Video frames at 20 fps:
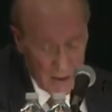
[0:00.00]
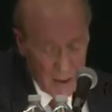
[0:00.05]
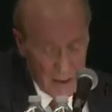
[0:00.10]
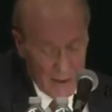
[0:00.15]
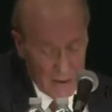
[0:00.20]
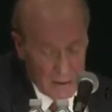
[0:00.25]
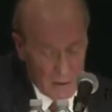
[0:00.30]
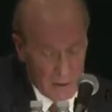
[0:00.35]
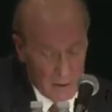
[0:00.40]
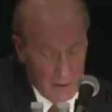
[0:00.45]

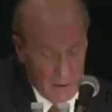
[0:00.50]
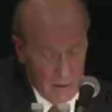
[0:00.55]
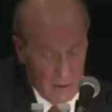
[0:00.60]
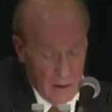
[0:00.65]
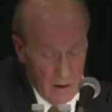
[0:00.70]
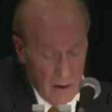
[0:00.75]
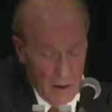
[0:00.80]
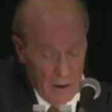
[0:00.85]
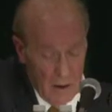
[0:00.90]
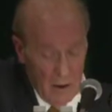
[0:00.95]
title
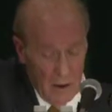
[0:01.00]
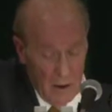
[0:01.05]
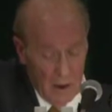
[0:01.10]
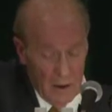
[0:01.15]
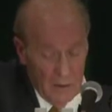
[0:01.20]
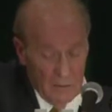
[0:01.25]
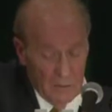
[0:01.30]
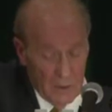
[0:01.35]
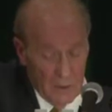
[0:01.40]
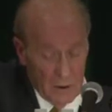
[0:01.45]

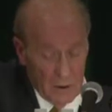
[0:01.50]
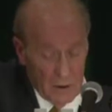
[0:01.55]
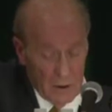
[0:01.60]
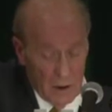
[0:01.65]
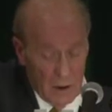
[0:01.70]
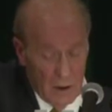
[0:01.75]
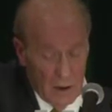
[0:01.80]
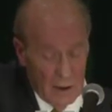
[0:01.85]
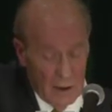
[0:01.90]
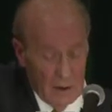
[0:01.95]
and first
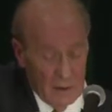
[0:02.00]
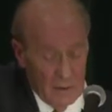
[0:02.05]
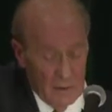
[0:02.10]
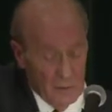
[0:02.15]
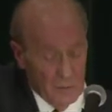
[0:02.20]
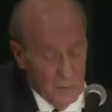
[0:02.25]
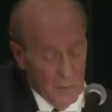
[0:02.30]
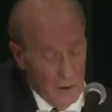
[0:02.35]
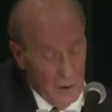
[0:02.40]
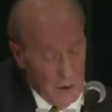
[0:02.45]
line,
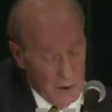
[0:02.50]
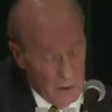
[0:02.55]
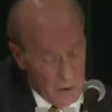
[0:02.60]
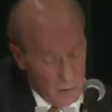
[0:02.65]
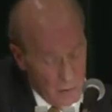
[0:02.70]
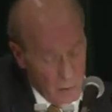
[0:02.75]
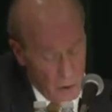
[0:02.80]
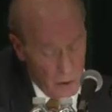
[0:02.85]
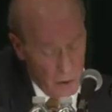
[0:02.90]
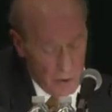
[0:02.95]

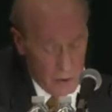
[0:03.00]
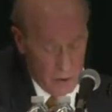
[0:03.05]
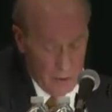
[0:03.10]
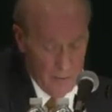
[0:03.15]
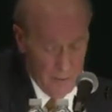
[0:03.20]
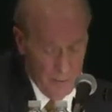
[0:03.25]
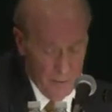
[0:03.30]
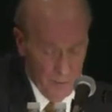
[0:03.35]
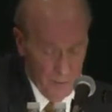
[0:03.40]
into murder.